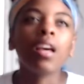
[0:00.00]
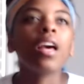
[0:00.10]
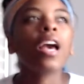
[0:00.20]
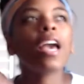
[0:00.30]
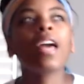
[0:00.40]

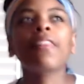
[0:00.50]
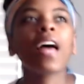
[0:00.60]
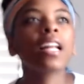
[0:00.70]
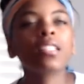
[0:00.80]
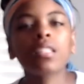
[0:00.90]
And
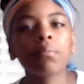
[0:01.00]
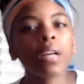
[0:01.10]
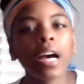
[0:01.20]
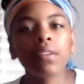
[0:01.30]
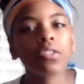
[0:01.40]
that is some
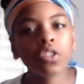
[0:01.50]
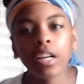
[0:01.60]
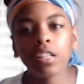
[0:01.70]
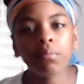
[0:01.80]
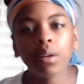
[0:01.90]
kind of
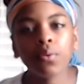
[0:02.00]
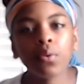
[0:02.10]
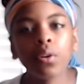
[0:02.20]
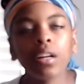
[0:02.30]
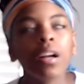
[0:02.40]
strange
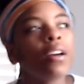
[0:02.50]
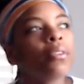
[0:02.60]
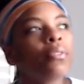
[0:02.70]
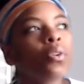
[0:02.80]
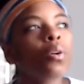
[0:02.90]
metaphor
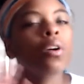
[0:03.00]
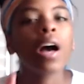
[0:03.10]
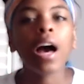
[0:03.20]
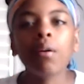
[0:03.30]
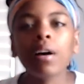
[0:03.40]
for
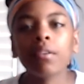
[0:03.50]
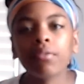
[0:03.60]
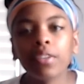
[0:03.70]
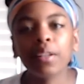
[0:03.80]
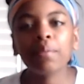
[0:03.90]
how I
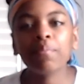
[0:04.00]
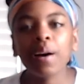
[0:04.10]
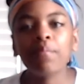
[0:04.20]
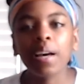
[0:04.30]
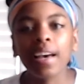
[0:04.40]
feel about
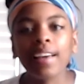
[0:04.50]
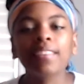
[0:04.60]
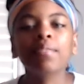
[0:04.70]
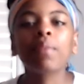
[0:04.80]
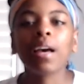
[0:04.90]

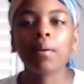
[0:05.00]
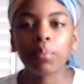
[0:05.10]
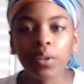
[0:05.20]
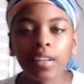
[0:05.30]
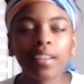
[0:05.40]
my
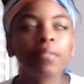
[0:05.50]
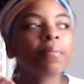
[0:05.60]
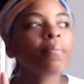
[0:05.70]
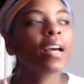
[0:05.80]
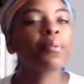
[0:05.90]
book
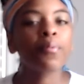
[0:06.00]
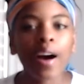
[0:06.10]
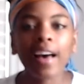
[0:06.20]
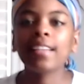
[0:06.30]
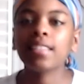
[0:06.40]
and
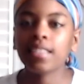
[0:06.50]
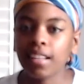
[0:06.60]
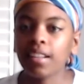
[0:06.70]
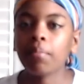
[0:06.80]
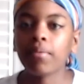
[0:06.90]
why it's still
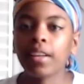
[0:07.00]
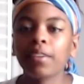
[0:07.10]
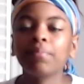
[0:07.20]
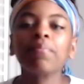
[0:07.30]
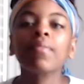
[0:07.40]
up there.
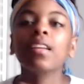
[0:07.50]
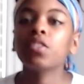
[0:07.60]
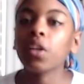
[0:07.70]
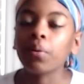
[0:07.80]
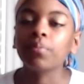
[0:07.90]
So,
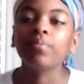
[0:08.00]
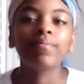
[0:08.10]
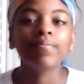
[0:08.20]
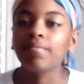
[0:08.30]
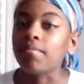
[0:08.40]

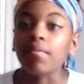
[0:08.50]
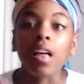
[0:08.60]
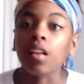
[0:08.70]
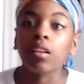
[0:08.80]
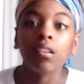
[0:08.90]

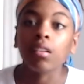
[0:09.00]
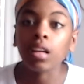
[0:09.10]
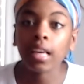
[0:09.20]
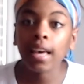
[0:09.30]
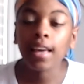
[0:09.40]

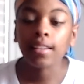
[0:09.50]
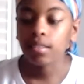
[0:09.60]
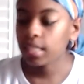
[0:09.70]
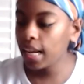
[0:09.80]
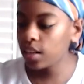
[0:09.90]
again,
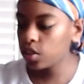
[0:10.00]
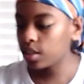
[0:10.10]
tangents